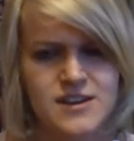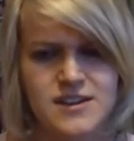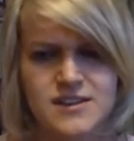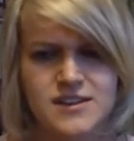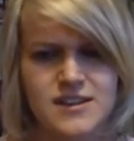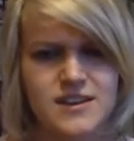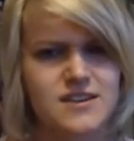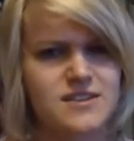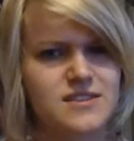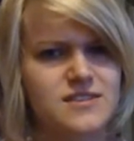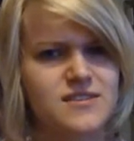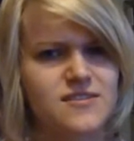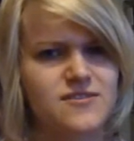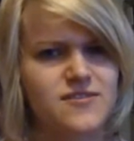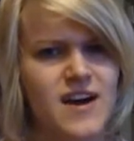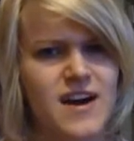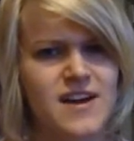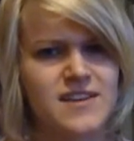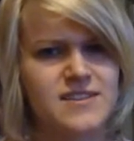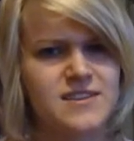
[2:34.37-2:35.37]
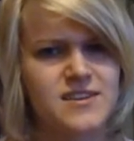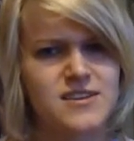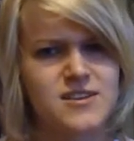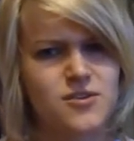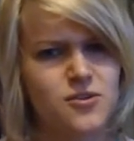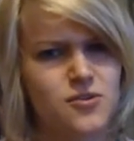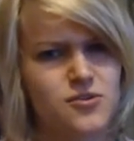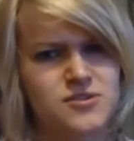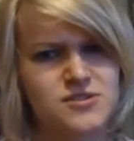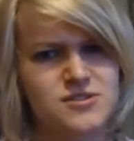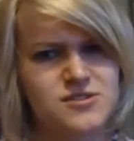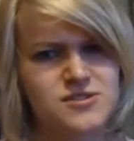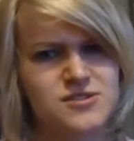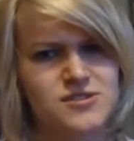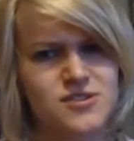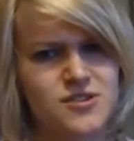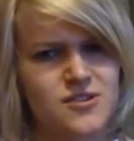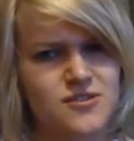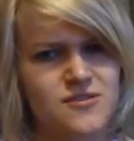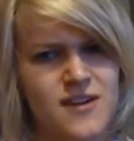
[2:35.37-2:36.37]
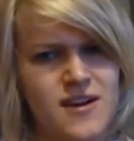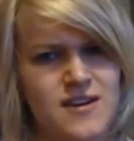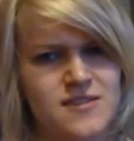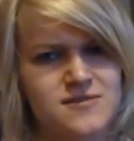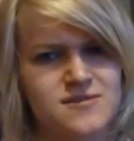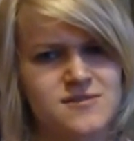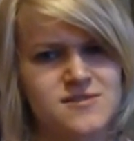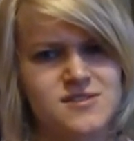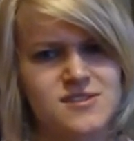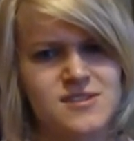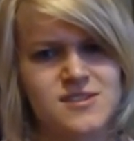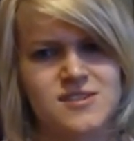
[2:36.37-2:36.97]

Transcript: the fact that he orders her around,